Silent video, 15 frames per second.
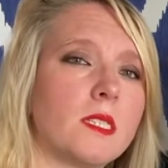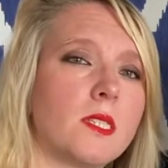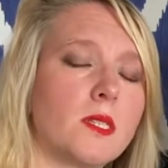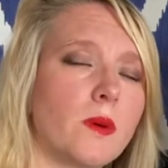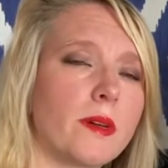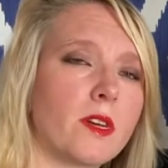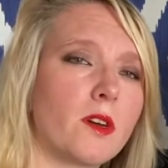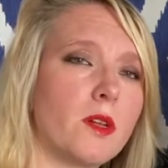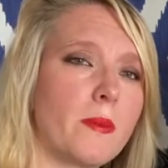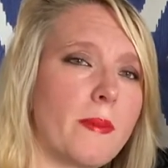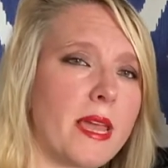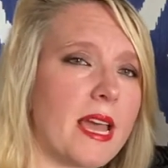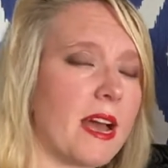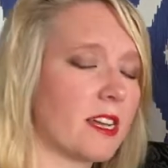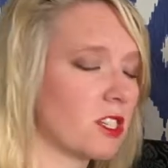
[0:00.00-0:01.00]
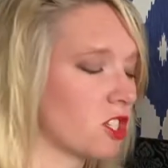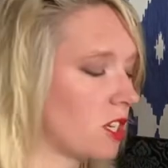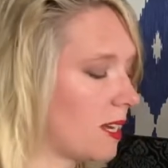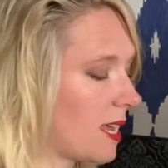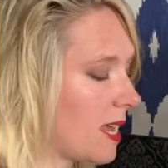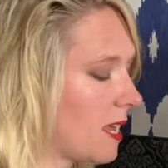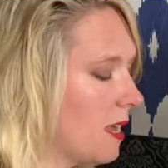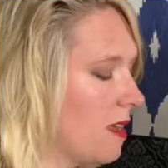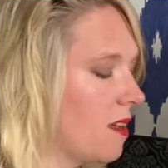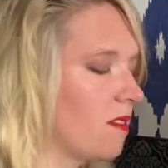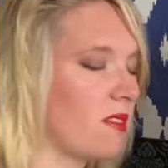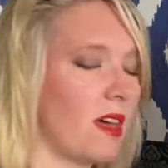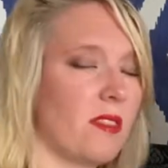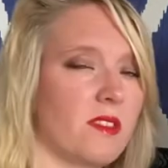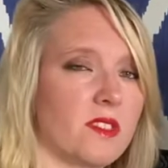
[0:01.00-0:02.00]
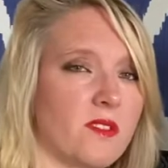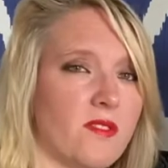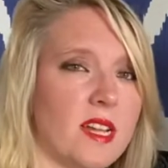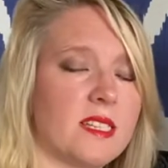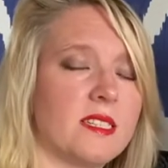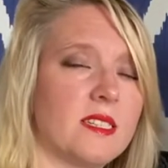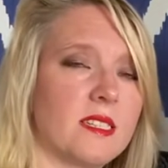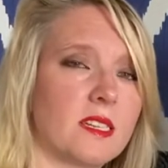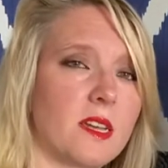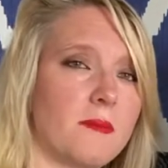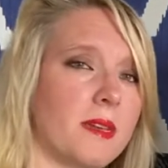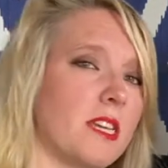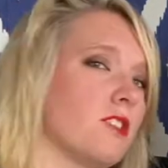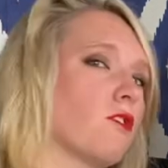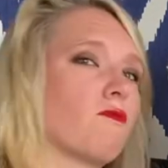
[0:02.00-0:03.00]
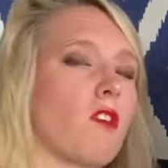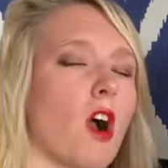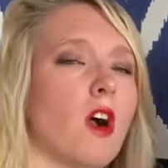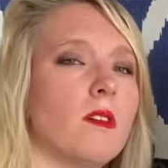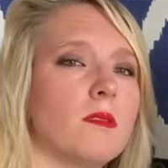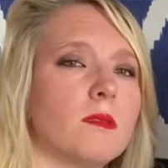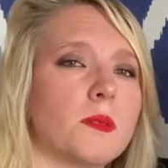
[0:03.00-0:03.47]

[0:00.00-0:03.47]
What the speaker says: So it could be actually that the defendant committed a wrong.